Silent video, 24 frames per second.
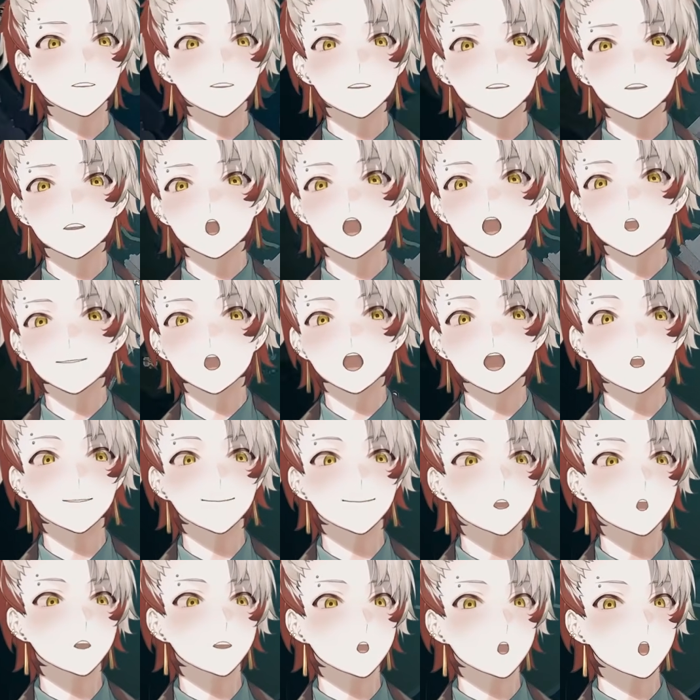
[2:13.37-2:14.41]
play by it
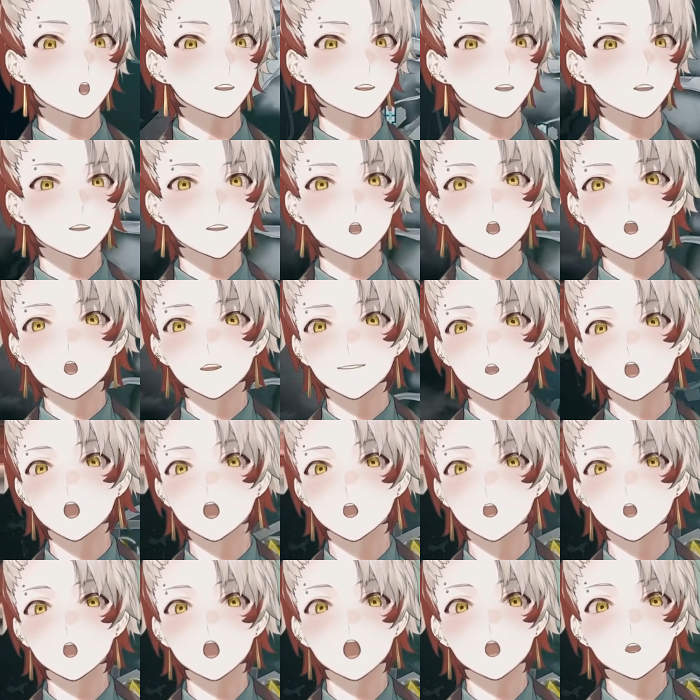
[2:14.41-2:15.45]
visually, which is totally fine.
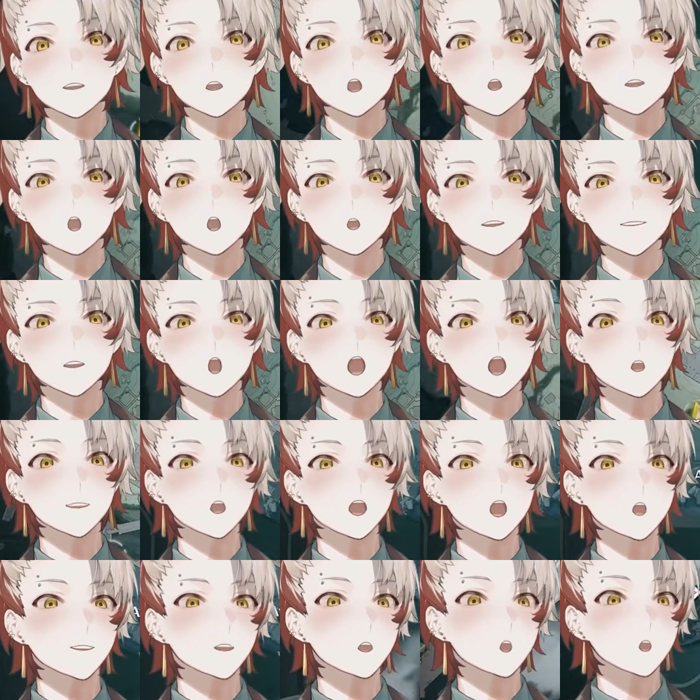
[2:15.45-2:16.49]
Unfortunately, I do not have
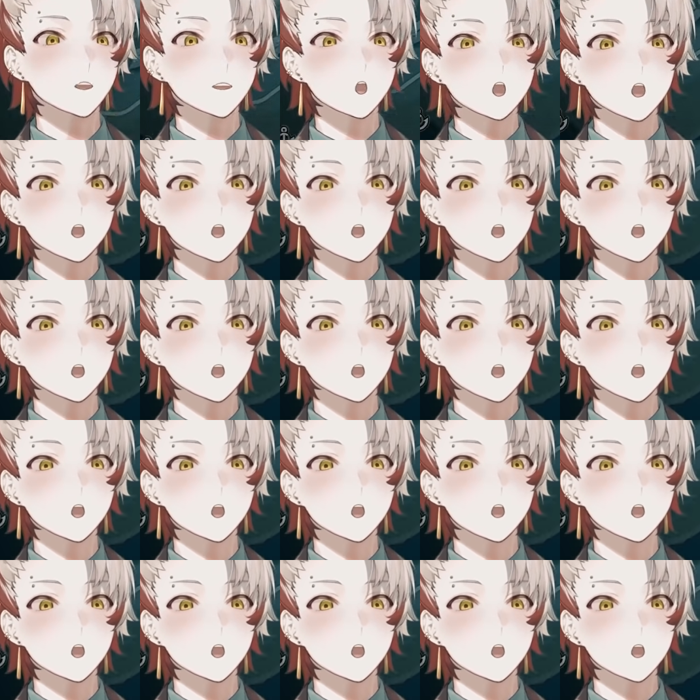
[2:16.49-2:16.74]
guaranteed crit.